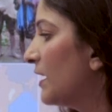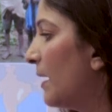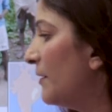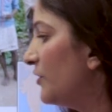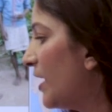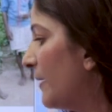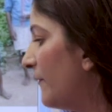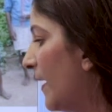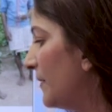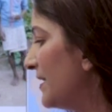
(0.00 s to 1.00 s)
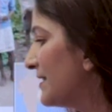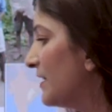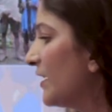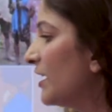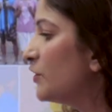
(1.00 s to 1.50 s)
Kamar tribe families
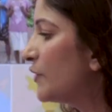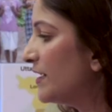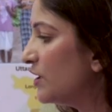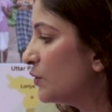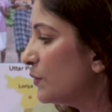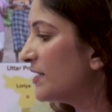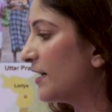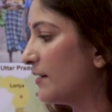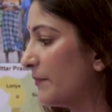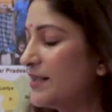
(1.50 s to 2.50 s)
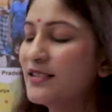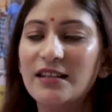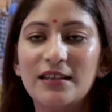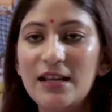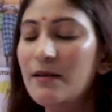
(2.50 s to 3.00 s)
living in 22 settlements
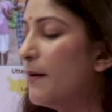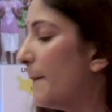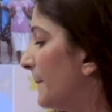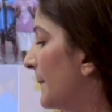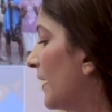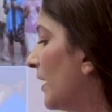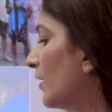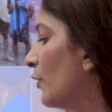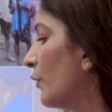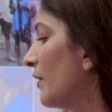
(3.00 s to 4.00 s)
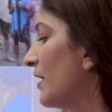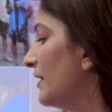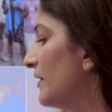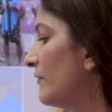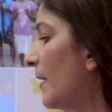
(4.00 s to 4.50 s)
in the Magarlod
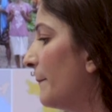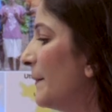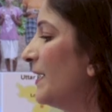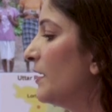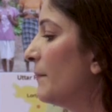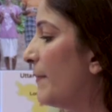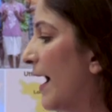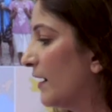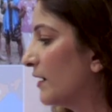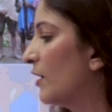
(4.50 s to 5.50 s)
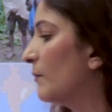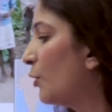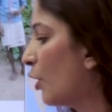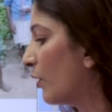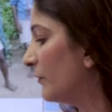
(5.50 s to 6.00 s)
development Back
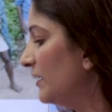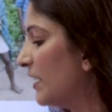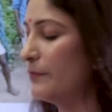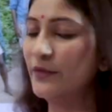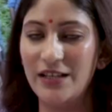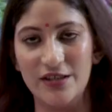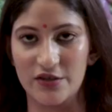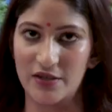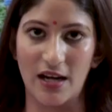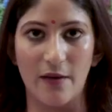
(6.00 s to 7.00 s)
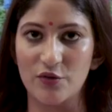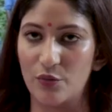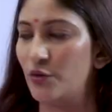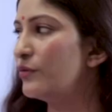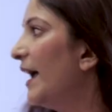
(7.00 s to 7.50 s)
block of the Dhamtari district. I've
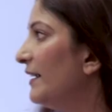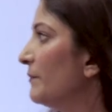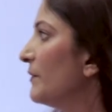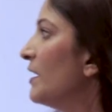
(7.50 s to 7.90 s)
shown you that.